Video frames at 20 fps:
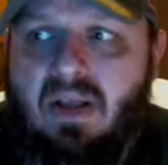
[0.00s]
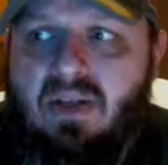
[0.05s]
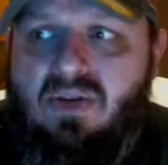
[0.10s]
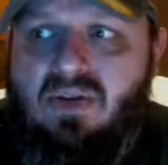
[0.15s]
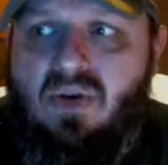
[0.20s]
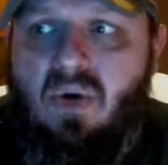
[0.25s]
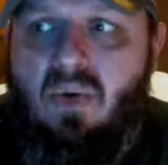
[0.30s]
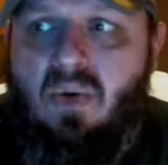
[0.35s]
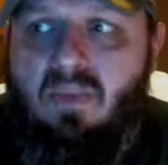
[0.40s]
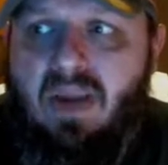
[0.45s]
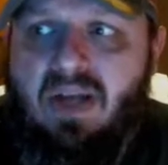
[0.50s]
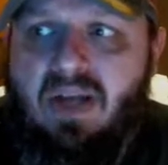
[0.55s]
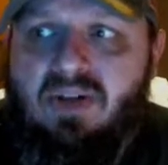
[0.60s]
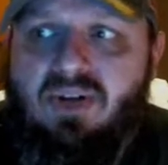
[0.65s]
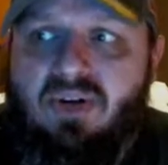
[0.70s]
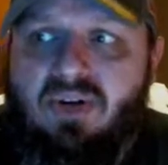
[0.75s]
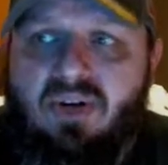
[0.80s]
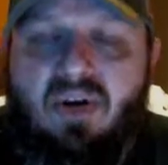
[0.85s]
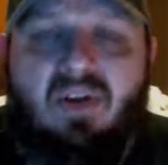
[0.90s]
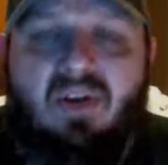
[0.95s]
So make
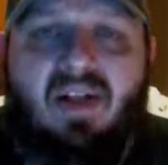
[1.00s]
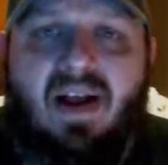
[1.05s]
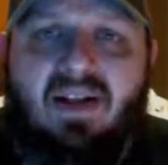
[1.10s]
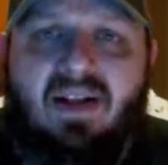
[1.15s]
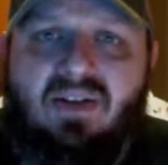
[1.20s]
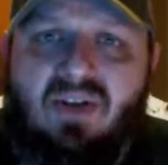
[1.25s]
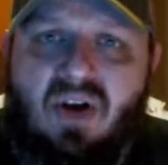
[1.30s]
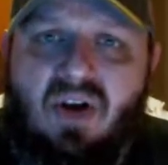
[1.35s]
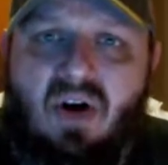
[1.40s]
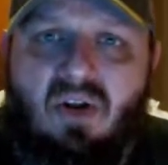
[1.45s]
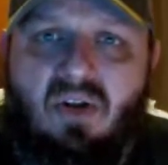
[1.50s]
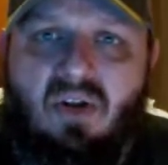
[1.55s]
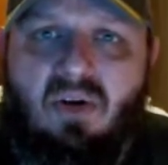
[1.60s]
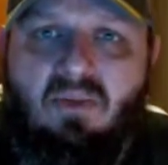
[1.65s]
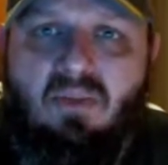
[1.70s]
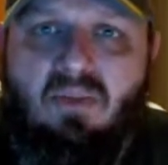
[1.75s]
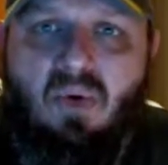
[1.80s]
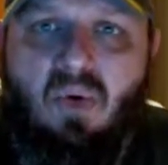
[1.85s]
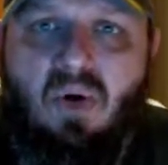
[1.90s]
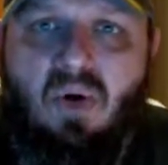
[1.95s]
sure your alliance is all
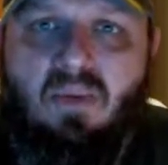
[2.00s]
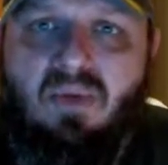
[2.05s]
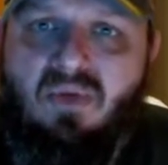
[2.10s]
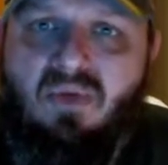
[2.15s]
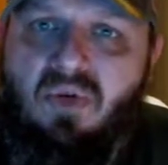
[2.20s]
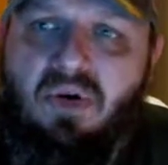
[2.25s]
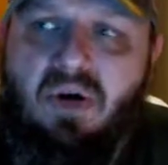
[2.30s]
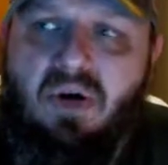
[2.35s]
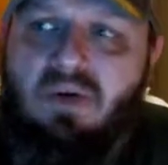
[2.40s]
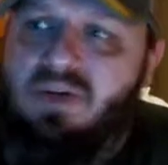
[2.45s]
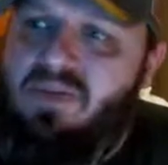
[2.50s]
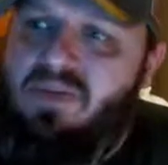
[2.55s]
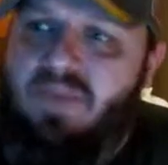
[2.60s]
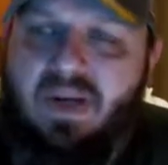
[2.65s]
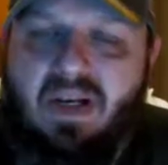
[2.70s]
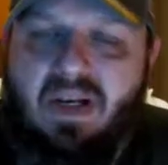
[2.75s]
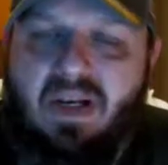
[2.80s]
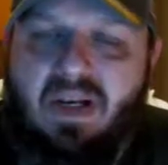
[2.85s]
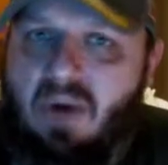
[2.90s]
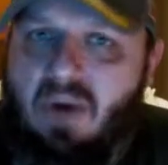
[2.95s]
on board before you go
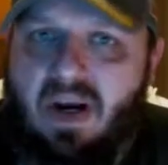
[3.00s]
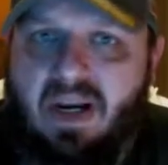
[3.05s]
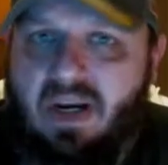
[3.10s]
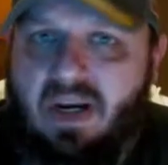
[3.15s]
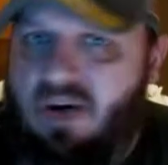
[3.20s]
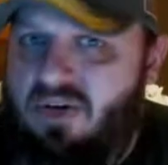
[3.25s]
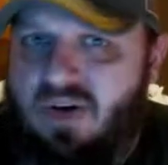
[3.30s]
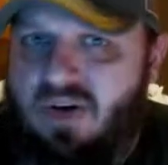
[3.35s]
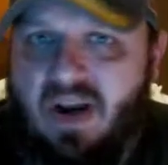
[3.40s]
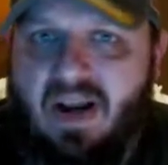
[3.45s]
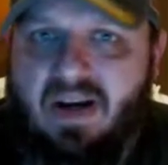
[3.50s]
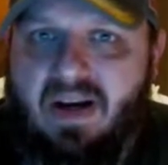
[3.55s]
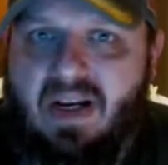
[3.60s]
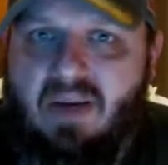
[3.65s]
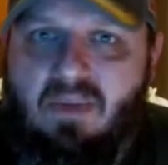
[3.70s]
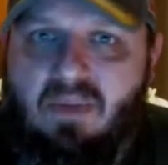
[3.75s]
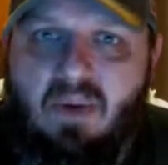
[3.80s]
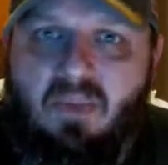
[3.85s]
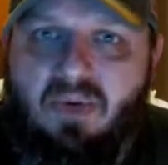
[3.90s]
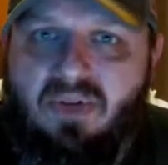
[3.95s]
spending money to try and
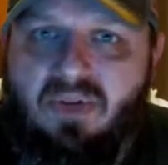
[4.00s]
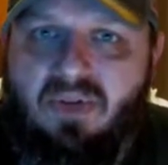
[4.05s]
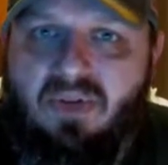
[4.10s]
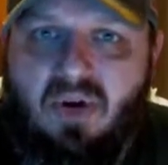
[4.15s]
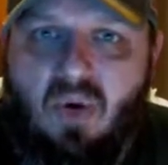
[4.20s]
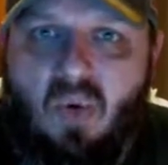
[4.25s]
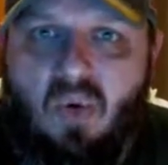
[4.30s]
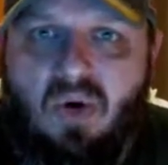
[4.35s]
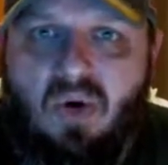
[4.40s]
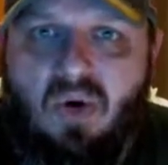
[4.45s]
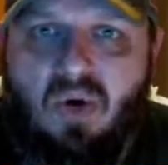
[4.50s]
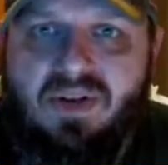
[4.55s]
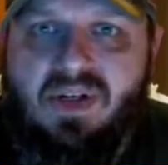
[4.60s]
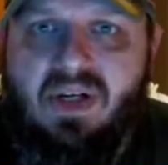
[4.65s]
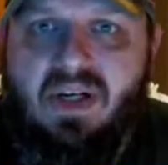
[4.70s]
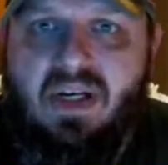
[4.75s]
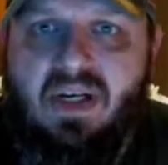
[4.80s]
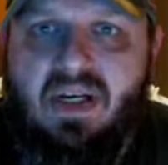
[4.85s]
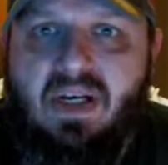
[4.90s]
come up with the cores.